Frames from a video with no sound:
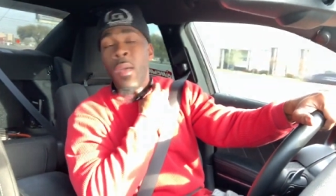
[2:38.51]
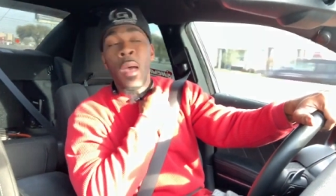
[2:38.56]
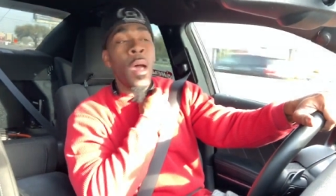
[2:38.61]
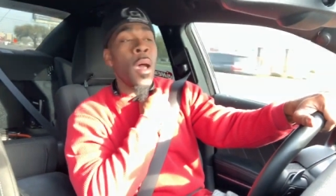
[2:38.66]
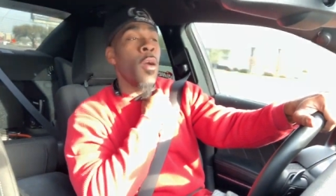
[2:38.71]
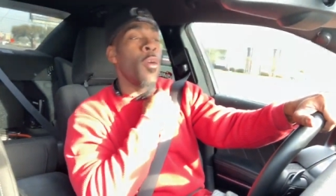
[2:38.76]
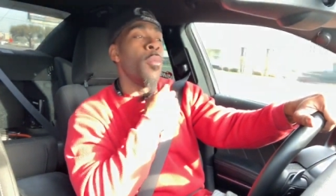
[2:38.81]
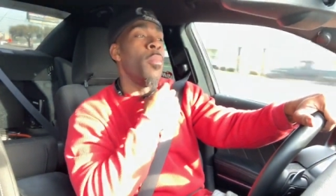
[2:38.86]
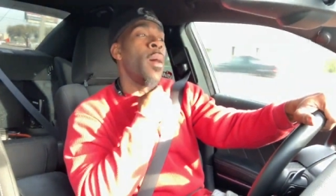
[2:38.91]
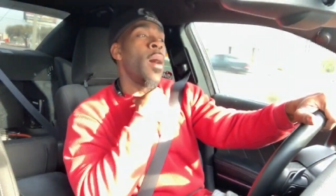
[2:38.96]

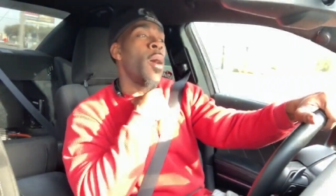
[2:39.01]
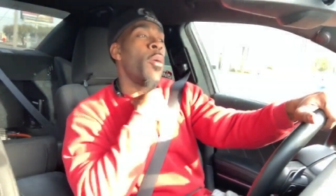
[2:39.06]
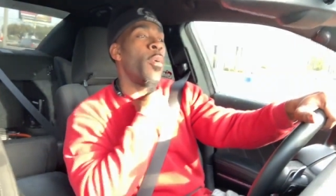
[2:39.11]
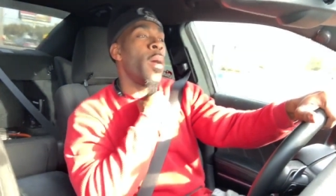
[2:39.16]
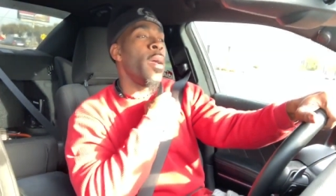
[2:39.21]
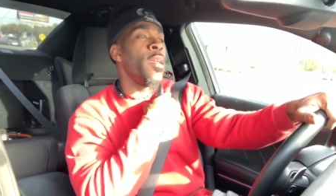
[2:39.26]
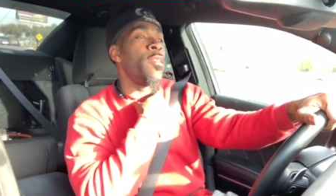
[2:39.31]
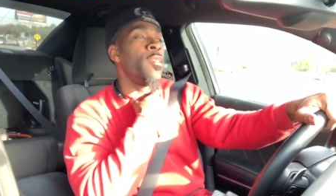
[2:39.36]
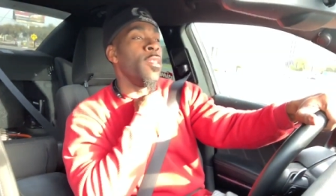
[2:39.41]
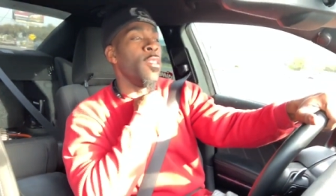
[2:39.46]
I would buy a
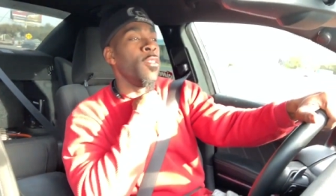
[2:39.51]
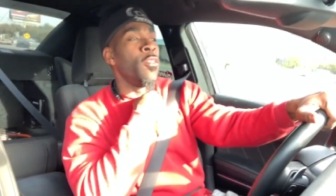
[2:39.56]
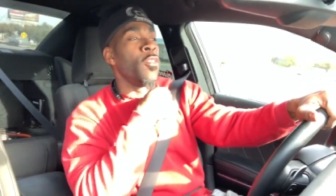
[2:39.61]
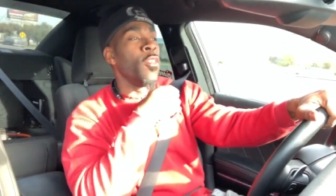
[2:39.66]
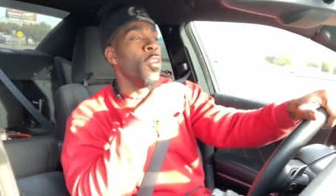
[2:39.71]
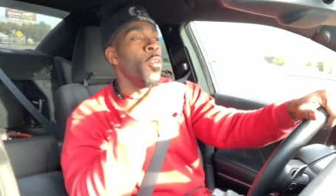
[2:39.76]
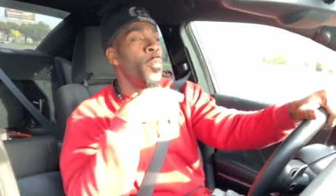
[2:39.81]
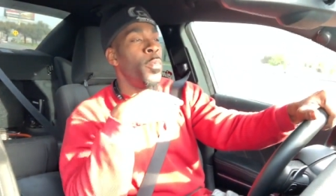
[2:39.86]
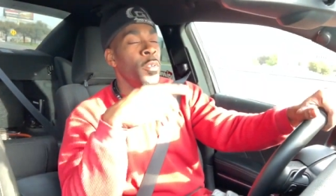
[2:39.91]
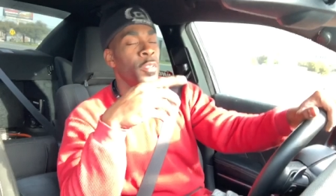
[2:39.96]
white
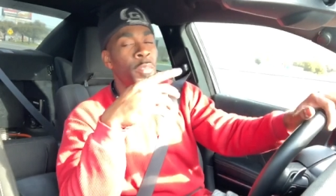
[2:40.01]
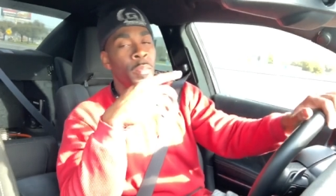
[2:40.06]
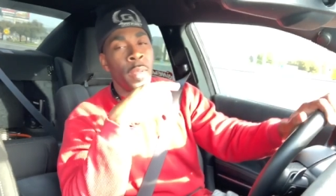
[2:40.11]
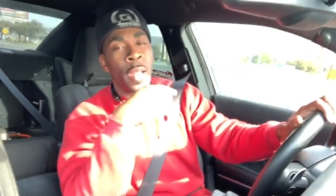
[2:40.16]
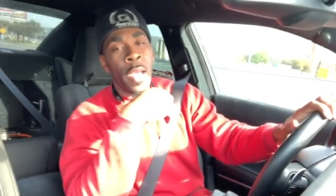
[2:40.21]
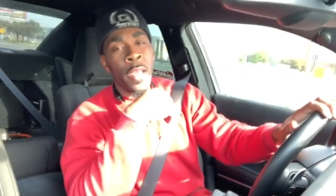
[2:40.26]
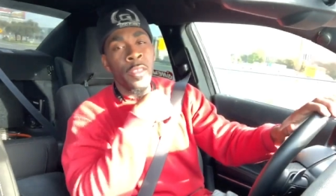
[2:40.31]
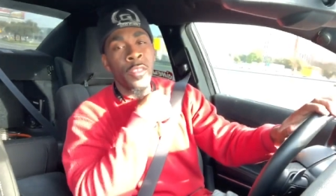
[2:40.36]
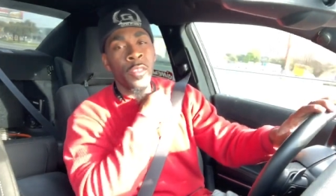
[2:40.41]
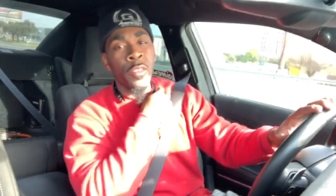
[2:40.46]
t-shirt, put some
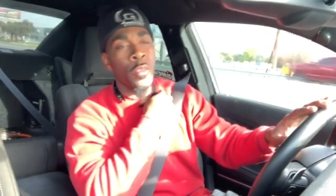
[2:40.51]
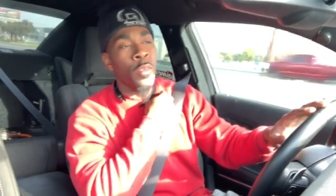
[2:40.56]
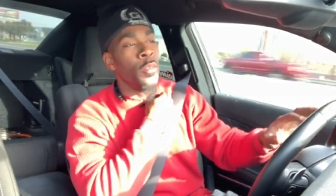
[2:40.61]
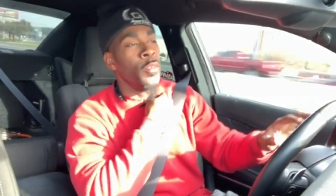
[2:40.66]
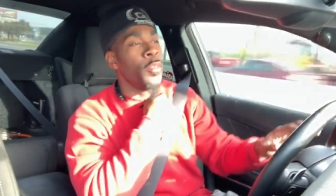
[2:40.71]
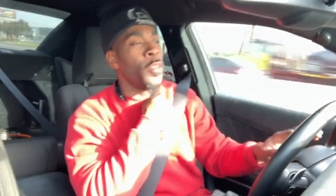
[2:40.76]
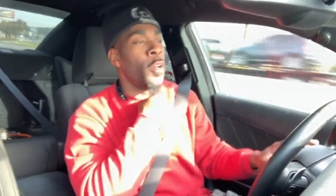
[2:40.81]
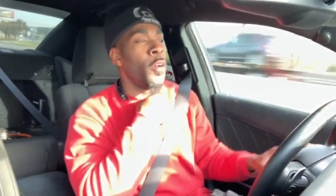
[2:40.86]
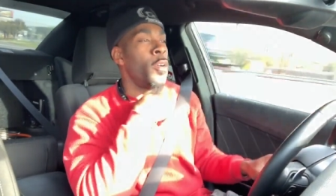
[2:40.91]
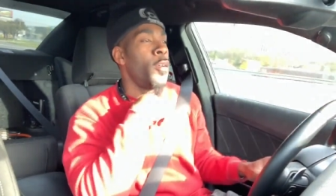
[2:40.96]
nice
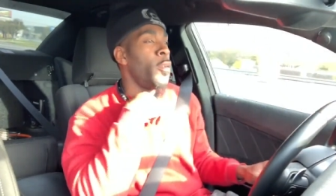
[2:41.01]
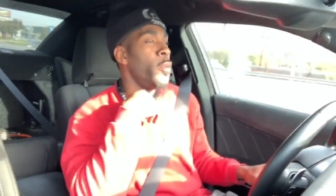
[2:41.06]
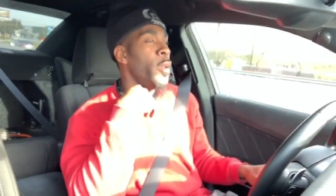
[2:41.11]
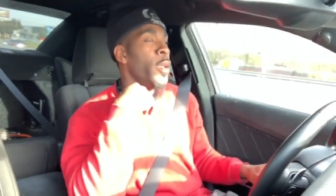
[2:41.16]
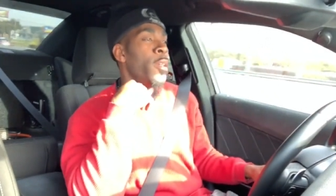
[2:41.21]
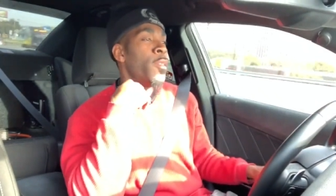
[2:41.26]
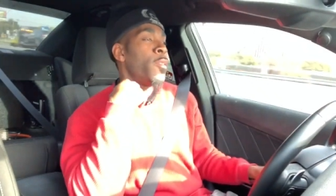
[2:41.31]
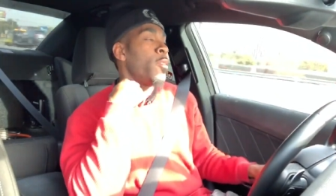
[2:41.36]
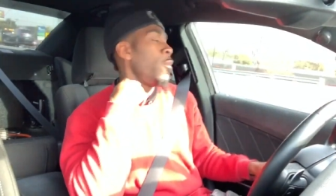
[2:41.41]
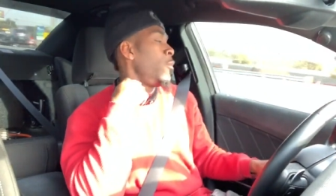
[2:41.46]
shoes on.
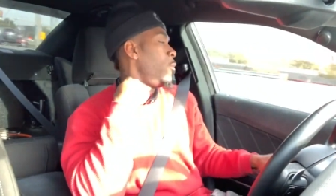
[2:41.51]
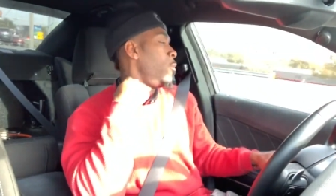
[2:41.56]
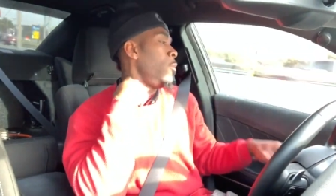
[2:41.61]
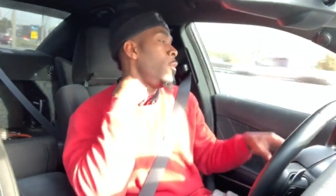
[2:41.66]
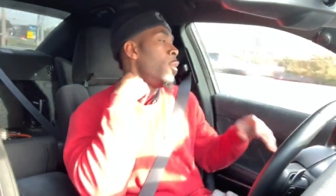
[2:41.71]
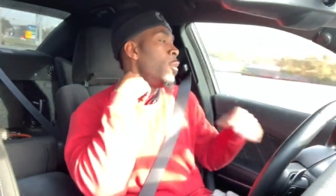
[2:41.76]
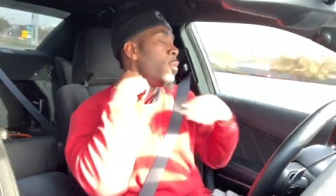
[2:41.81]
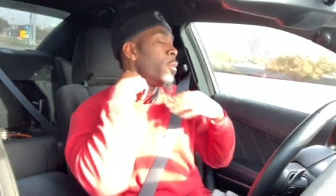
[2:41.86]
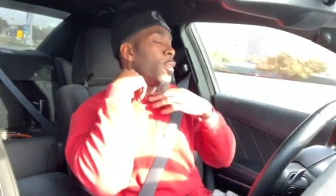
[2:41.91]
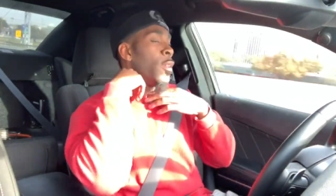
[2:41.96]
That's,
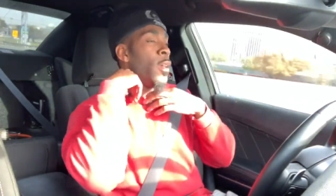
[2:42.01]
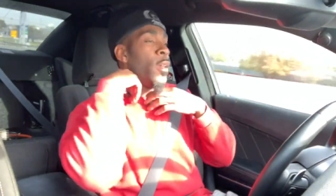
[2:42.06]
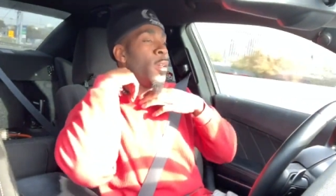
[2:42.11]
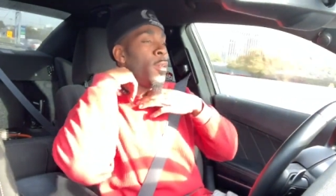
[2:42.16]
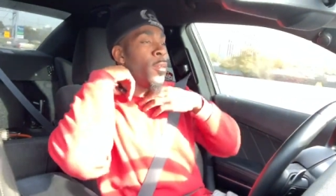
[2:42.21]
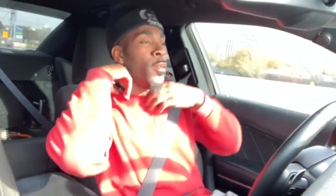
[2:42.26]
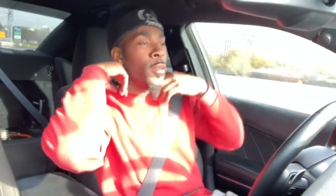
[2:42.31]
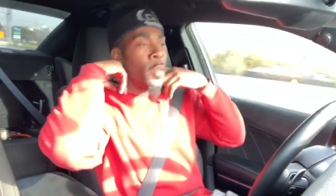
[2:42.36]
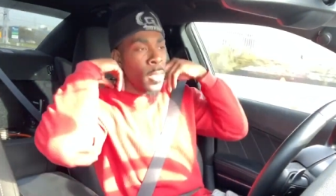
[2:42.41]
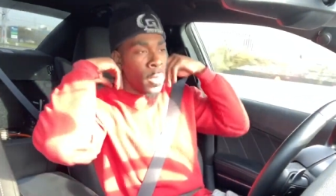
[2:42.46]
you know what I'm
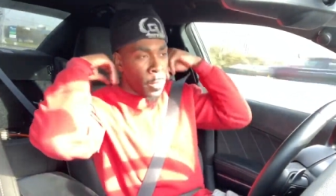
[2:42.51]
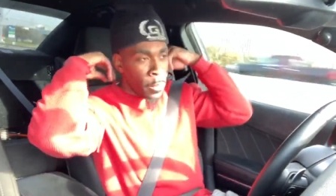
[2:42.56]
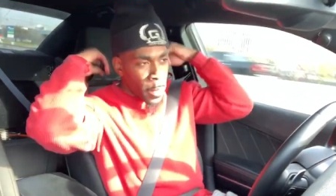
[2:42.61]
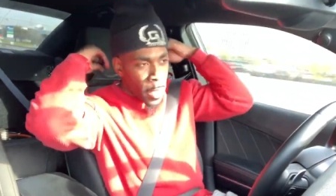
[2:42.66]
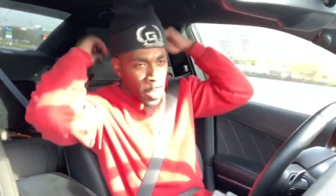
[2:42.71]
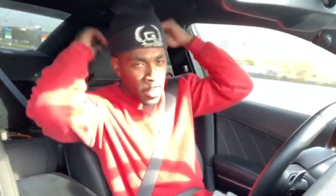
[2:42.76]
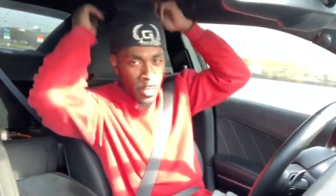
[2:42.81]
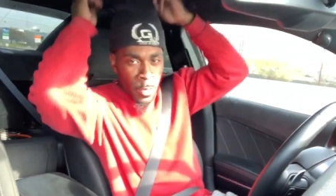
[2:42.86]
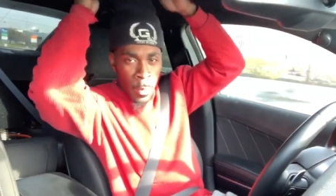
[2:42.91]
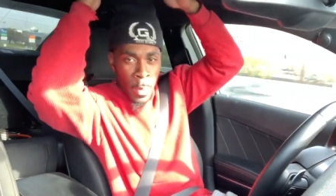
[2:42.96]
saying?
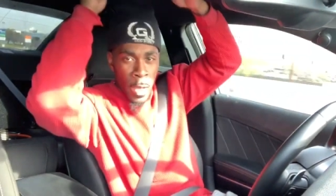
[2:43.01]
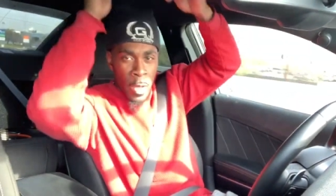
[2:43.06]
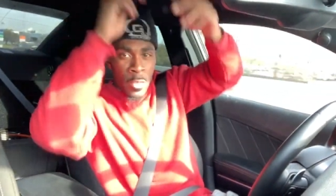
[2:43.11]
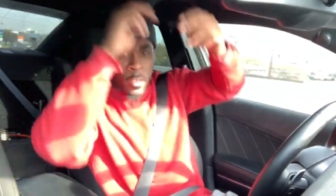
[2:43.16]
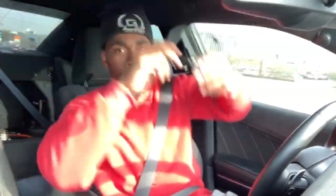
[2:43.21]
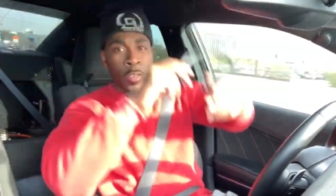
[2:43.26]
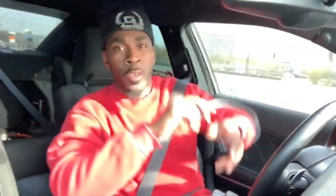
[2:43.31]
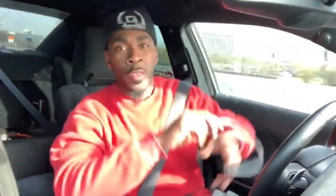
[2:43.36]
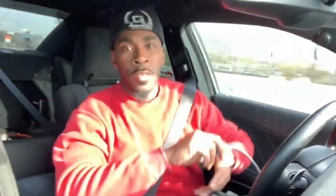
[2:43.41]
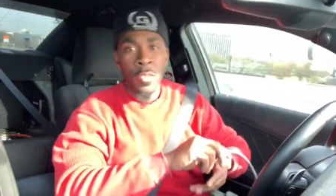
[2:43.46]
Basketball
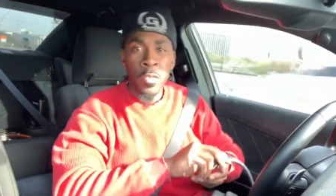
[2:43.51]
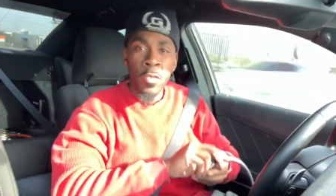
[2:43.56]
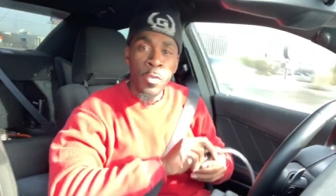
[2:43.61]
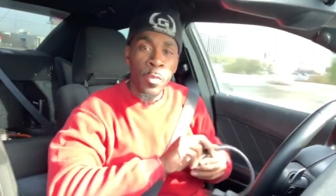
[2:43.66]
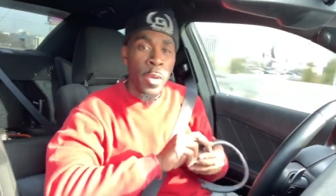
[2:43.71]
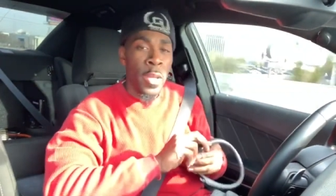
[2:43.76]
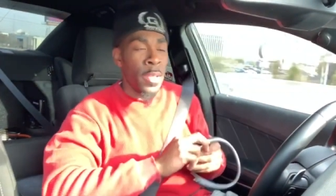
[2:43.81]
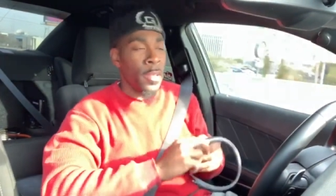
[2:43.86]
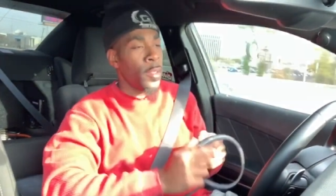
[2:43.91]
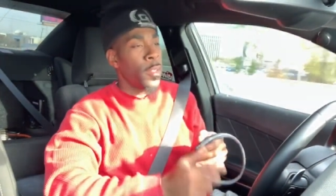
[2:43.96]
shorts and
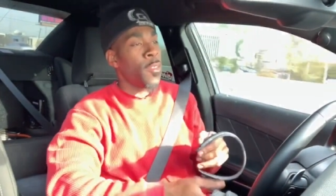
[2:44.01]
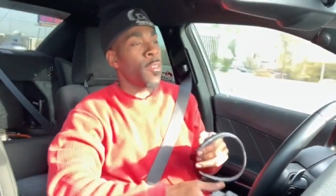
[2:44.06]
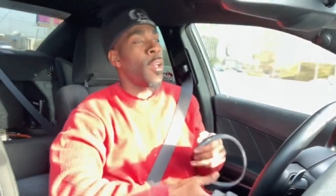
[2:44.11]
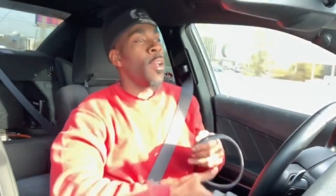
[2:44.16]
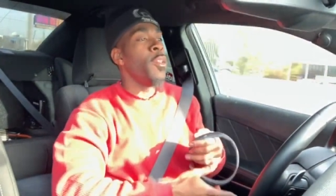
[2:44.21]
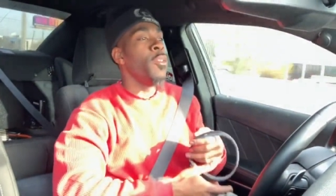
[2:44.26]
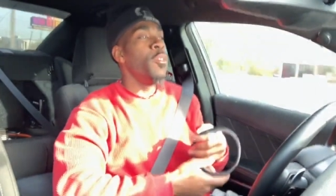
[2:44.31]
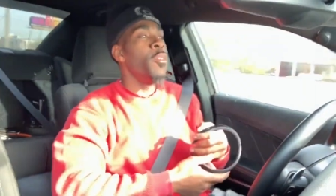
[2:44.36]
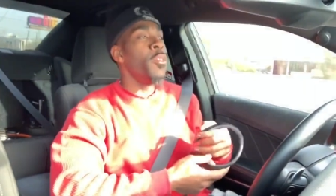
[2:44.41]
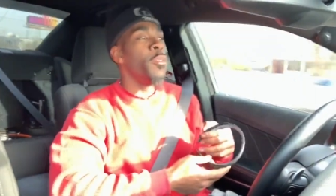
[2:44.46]
switch. That's
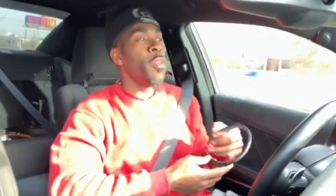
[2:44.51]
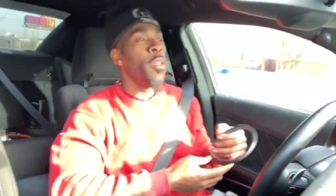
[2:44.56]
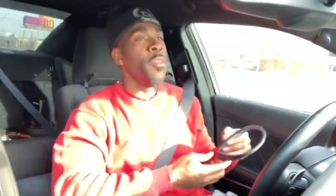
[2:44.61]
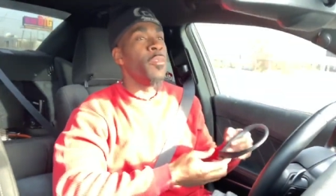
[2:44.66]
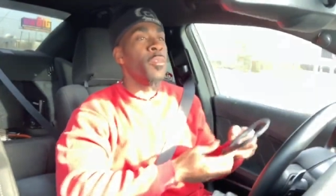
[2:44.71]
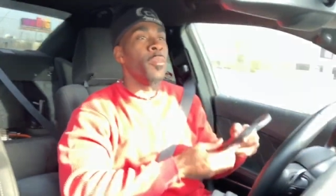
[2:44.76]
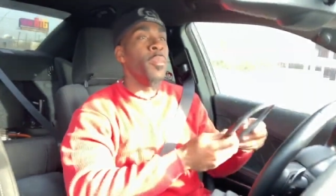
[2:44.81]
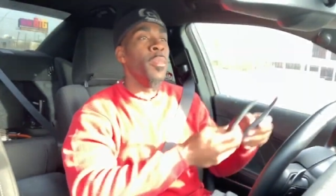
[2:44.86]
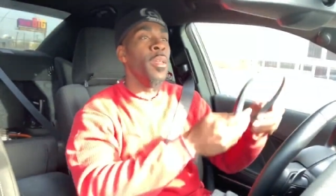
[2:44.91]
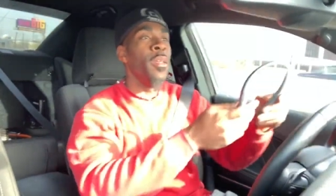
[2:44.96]
all you gonna get
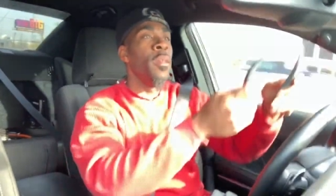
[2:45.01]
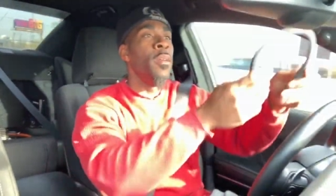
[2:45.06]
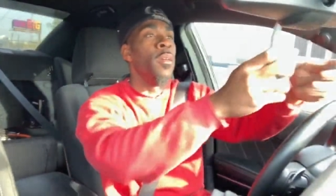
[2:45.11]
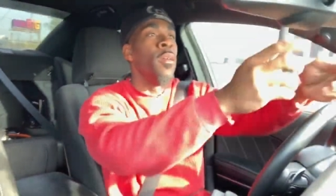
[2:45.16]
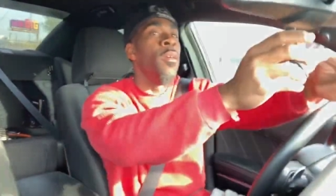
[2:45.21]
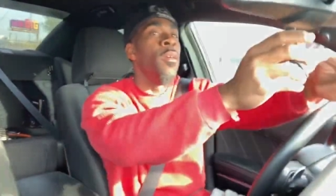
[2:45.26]
from me.